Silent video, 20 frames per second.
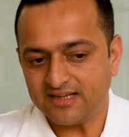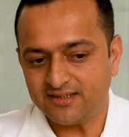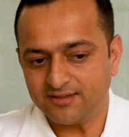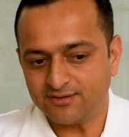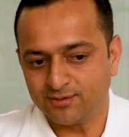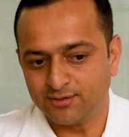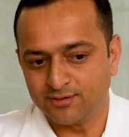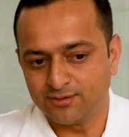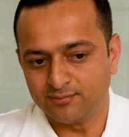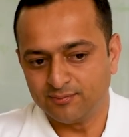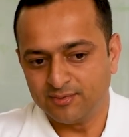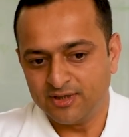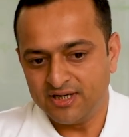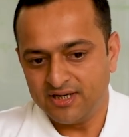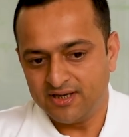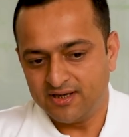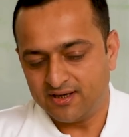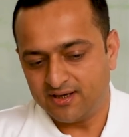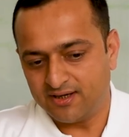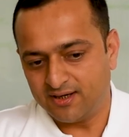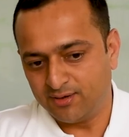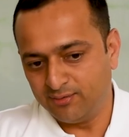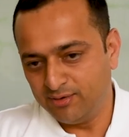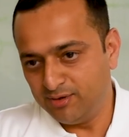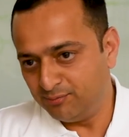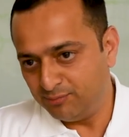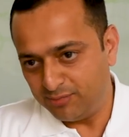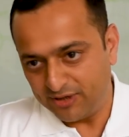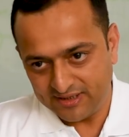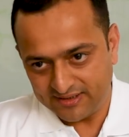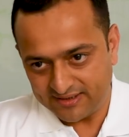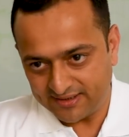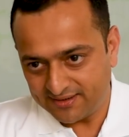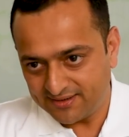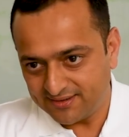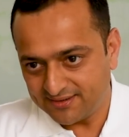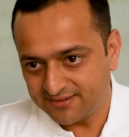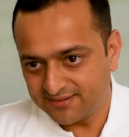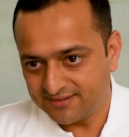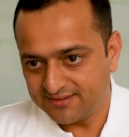So uh, we built
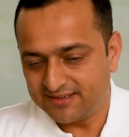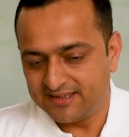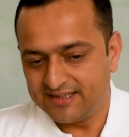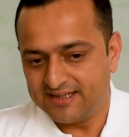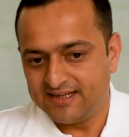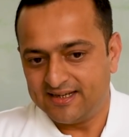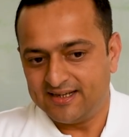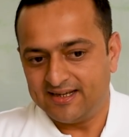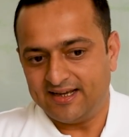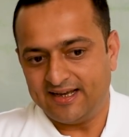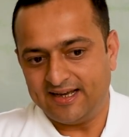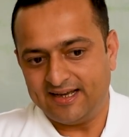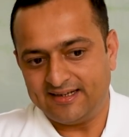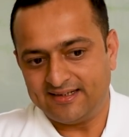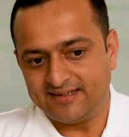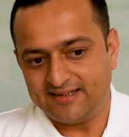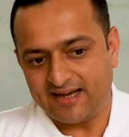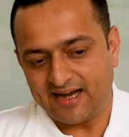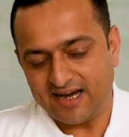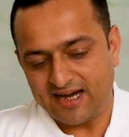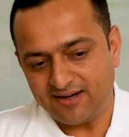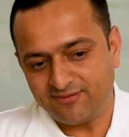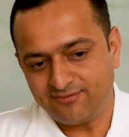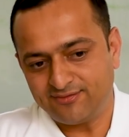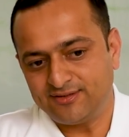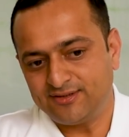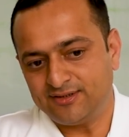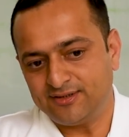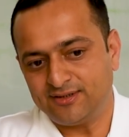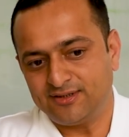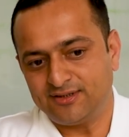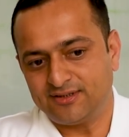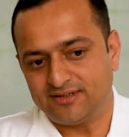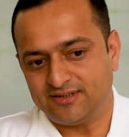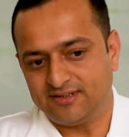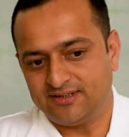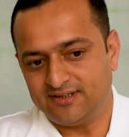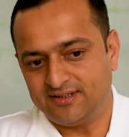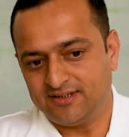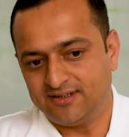it. And
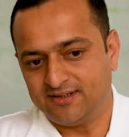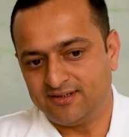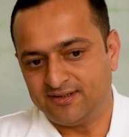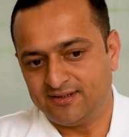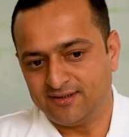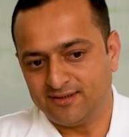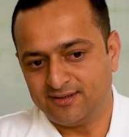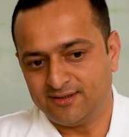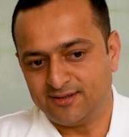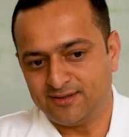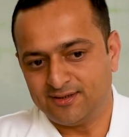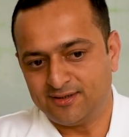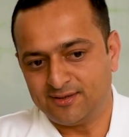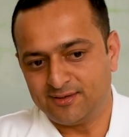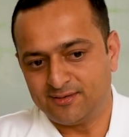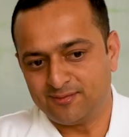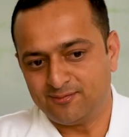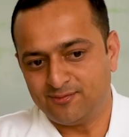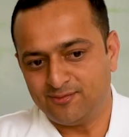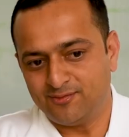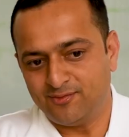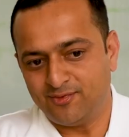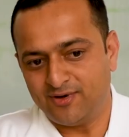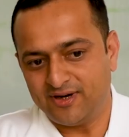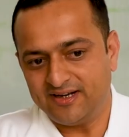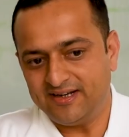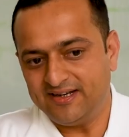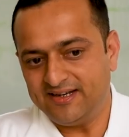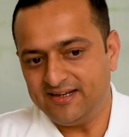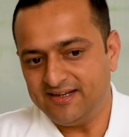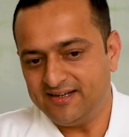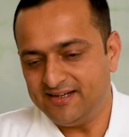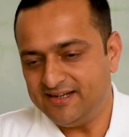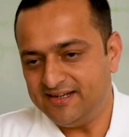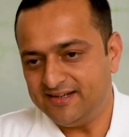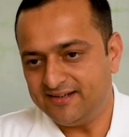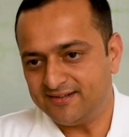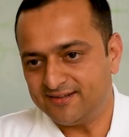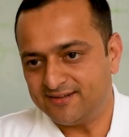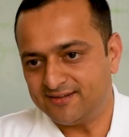after uh, one
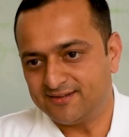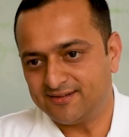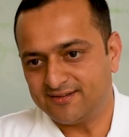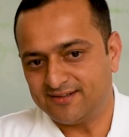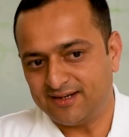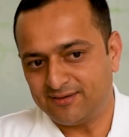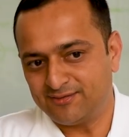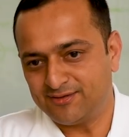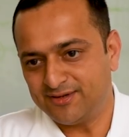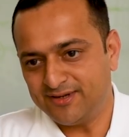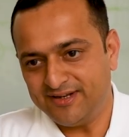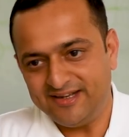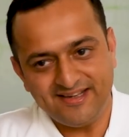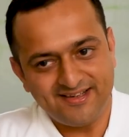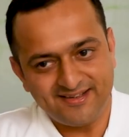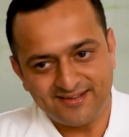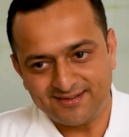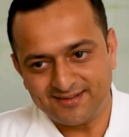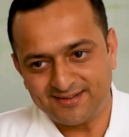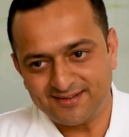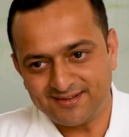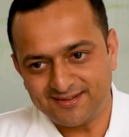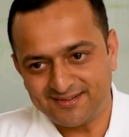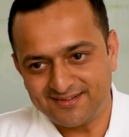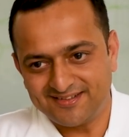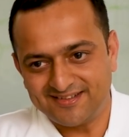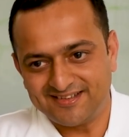year after a year